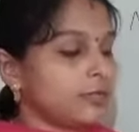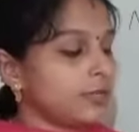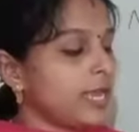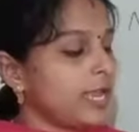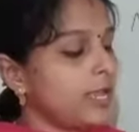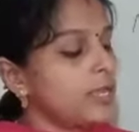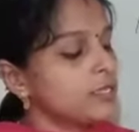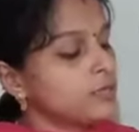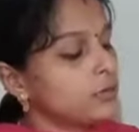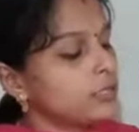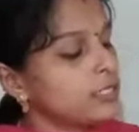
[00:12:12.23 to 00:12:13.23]
Okay,
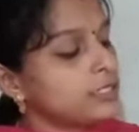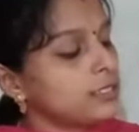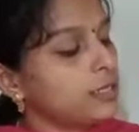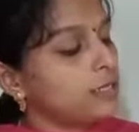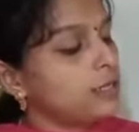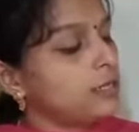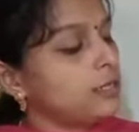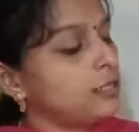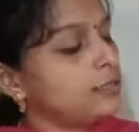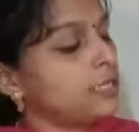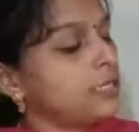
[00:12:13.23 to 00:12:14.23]
so this
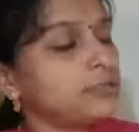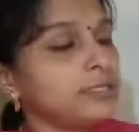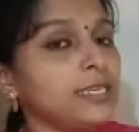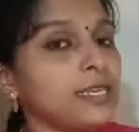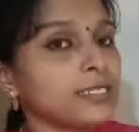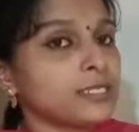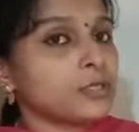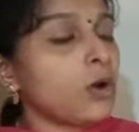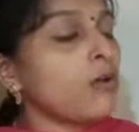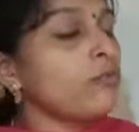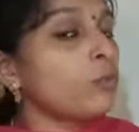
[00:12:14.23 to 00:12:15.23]
is the nest
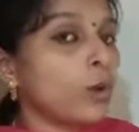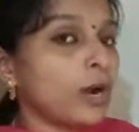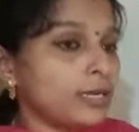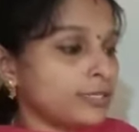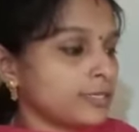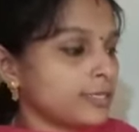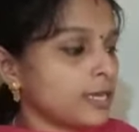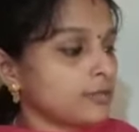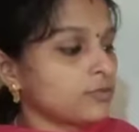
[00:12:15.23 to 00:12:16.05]
of vulture.